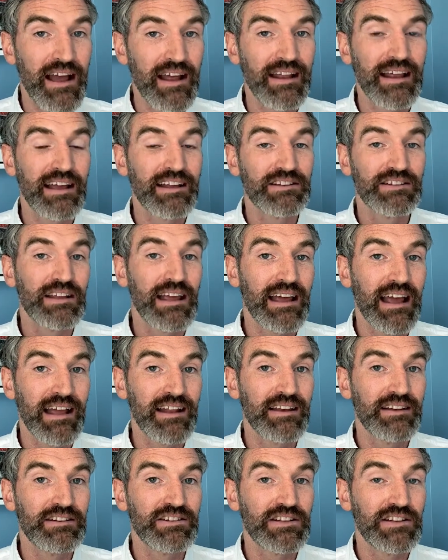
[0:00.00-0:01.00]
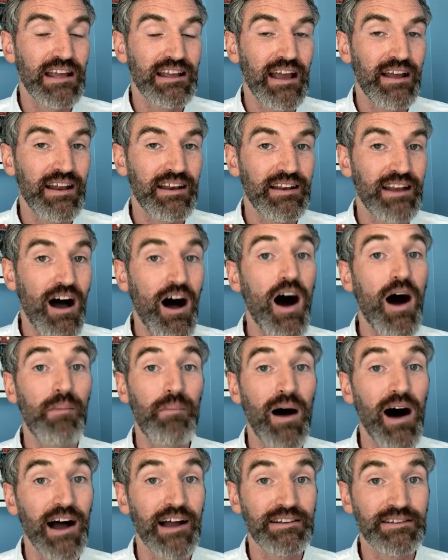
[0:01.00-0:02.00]
In our
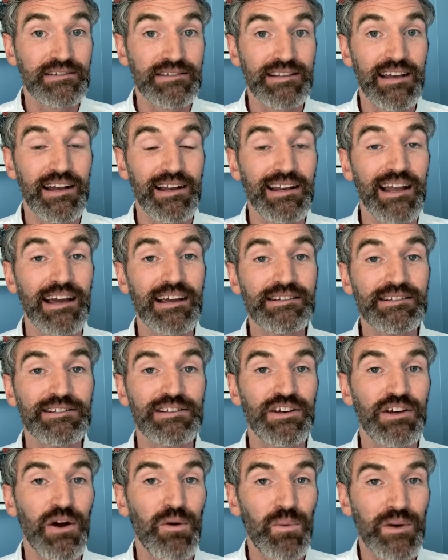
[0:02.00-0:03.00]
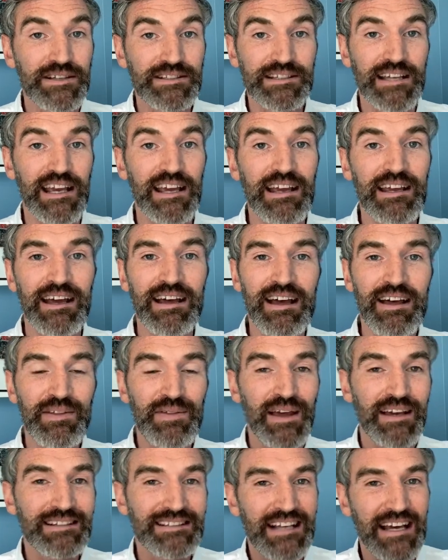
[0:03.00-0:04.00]
minds, at least, we see
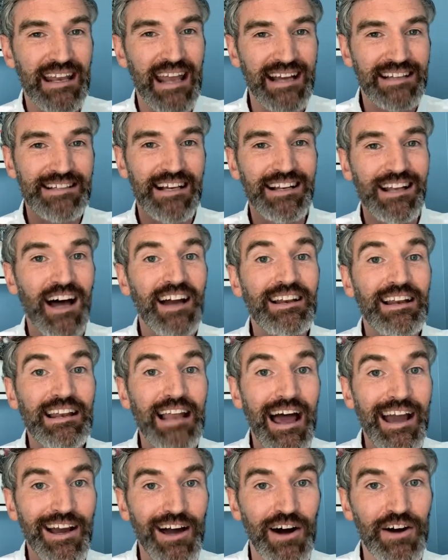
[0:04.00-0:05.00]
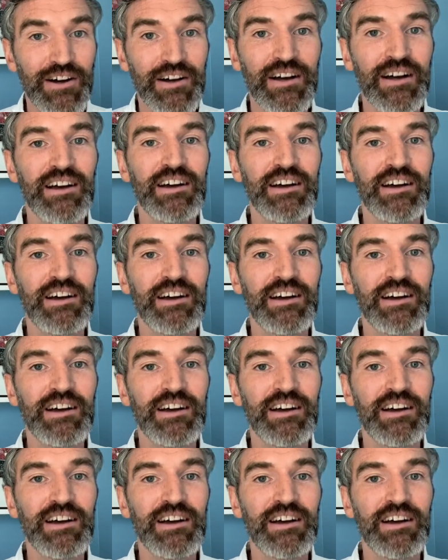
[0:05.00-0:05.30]
things connecting like Lego,